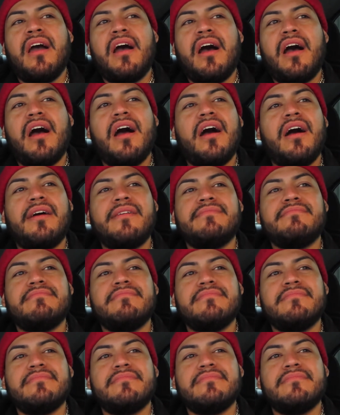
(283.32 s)

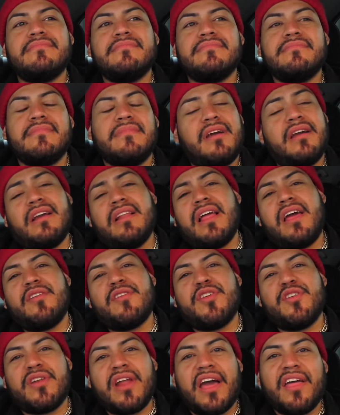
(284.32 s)
um, claro
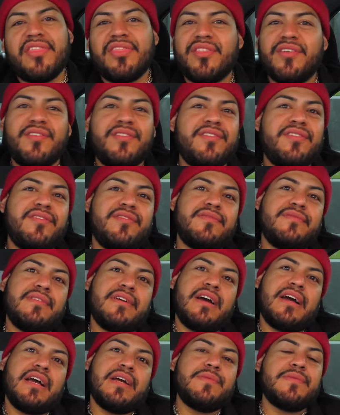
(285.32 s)
llorando.
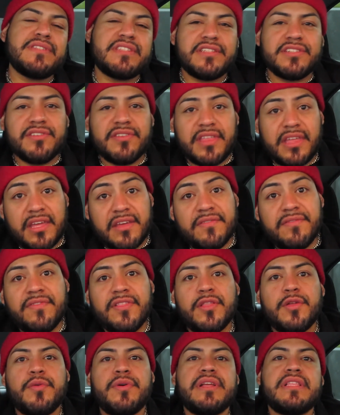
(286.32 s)
I was under the
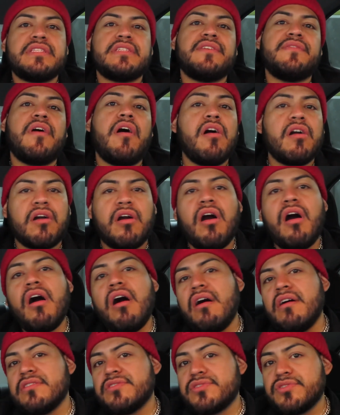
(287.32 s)
influence of
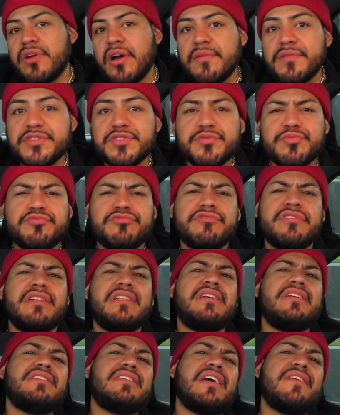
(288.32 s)
alcohol, so I was
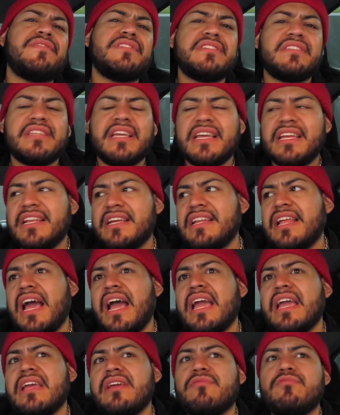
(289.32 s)
really devastated.
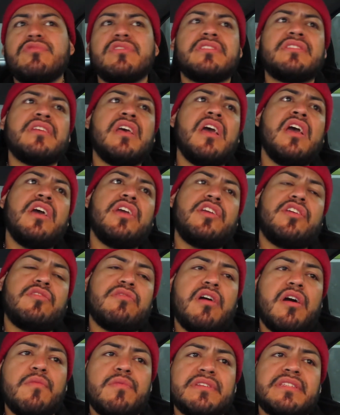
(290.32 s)
I was, you
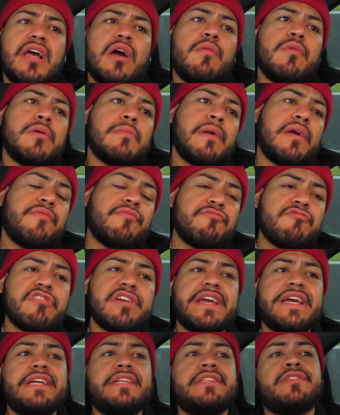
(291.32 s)
know, I was out with my
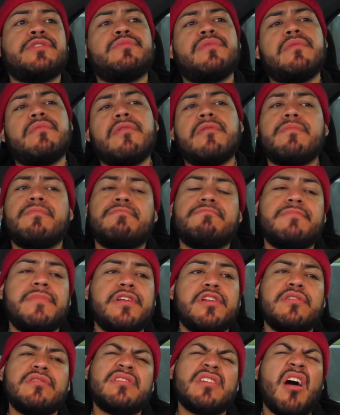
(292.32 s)
friends. We were,
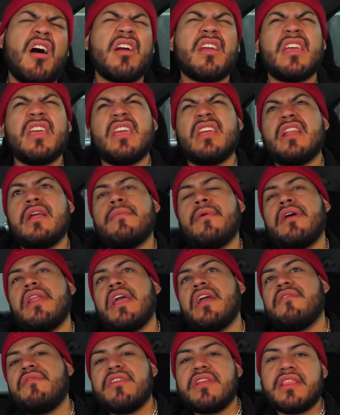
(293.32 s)
you know, talking about
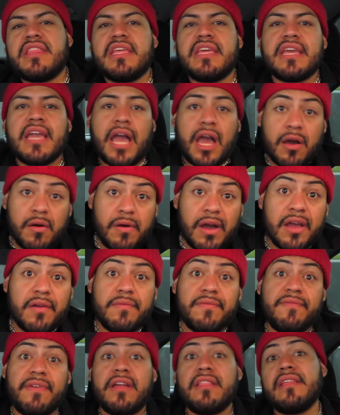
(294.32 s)
everything, how I
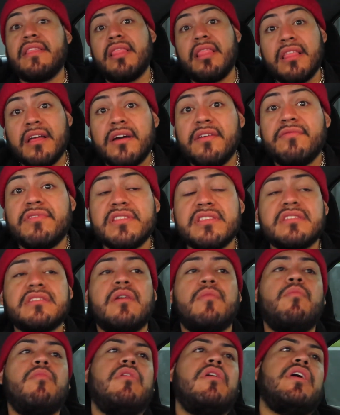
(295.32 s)
fell in love with
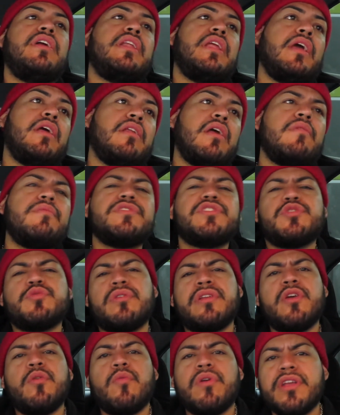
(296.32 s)
someone, and I was
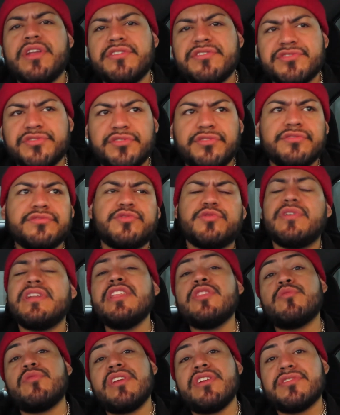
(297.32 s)
21 years old,
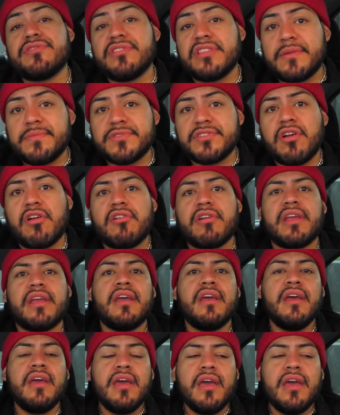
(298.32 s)
23 years old. I'm sorry.
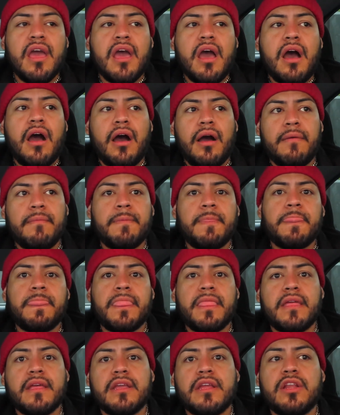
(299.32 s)

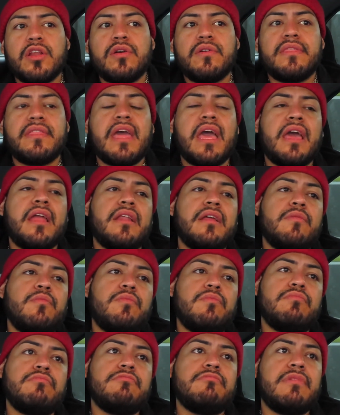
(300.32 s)
Um, you know that
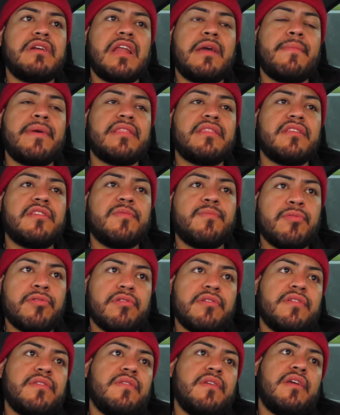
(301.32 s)
when I met this
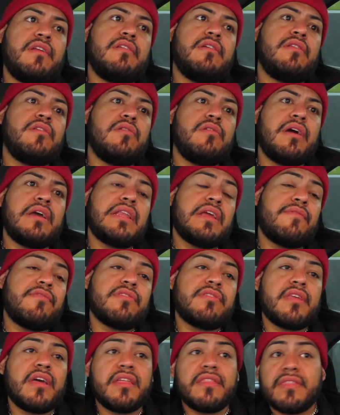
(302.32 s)
person, you know, I never
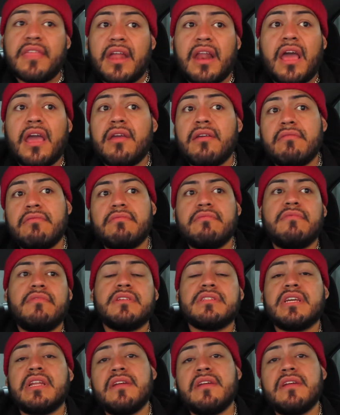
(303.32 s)
thought that I was